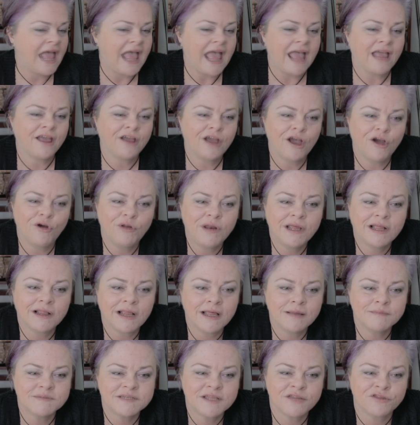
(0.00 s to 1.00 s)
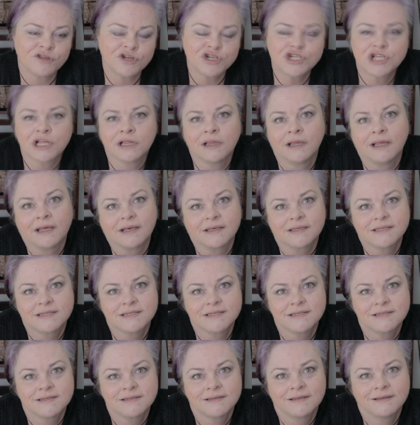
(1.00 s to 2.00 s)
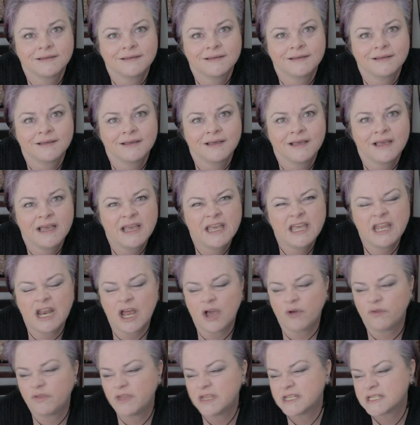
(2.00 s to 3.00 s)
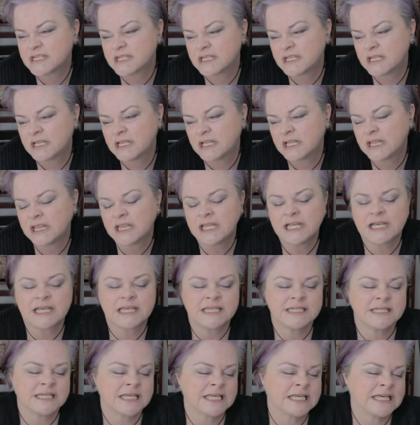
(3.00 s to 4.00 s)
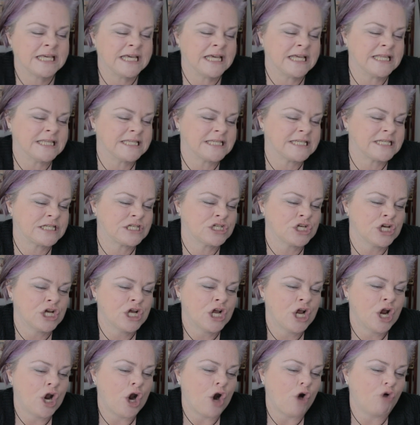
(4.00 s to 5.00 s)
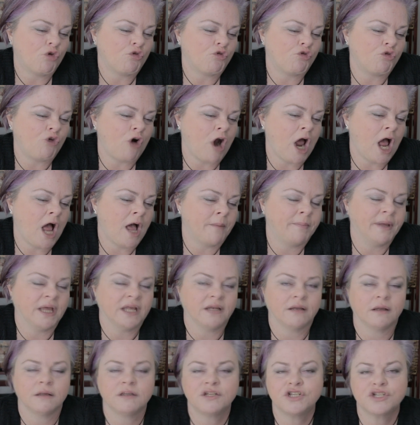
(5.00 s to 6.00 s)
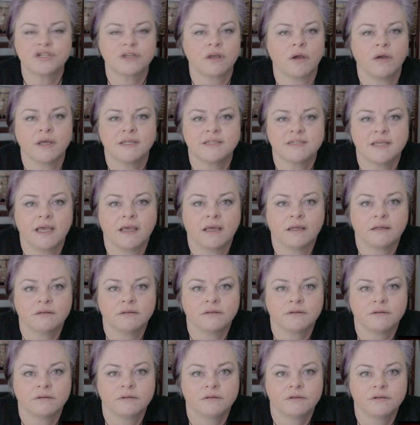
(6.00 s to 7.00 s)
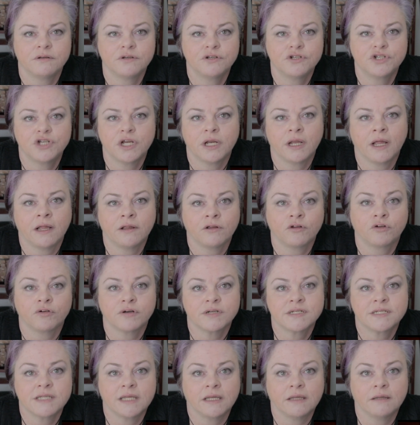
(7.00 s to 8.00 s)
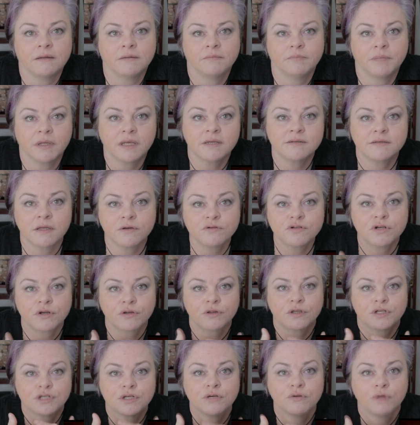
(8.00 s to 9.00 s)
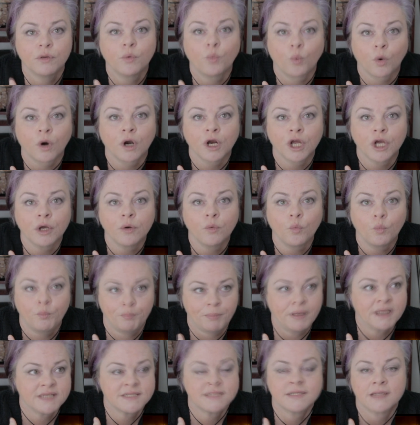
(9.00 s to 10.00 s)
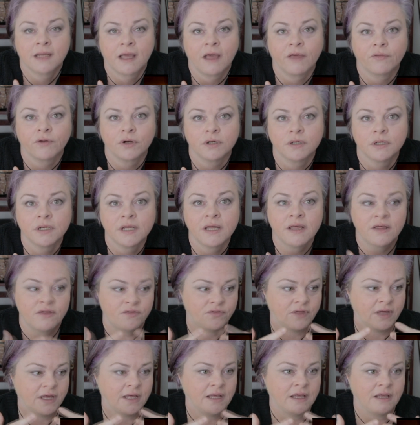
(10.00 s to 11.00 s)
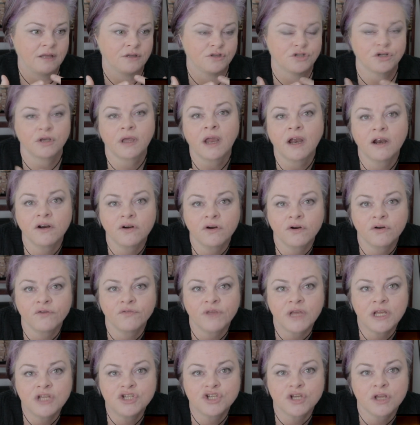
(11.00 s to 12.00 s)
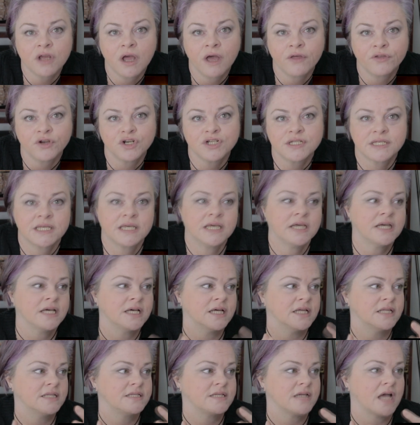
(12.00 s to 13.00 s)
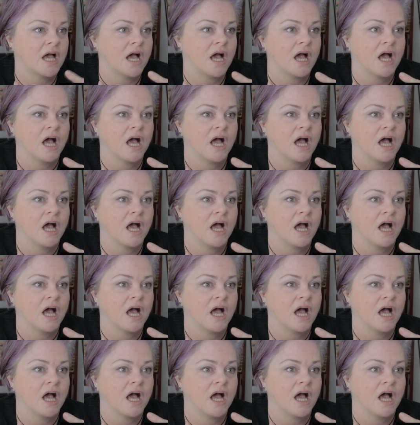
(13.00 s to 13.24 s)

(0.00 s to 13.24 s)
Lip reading: And Cody claims that there's cliques. This clique is against Robyn. Just go ahead and say it. Janelle and Christine, because those are the 2 that work best together. They took care of each other's kids.